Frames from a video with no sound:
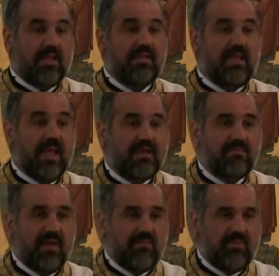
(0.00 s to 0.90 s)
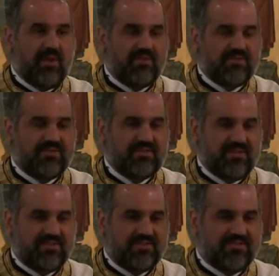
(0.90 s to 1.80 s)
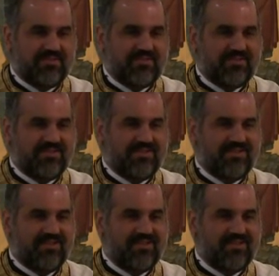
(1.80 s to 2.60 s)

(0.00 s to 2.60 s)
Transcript: And yet, my brothers and sisters,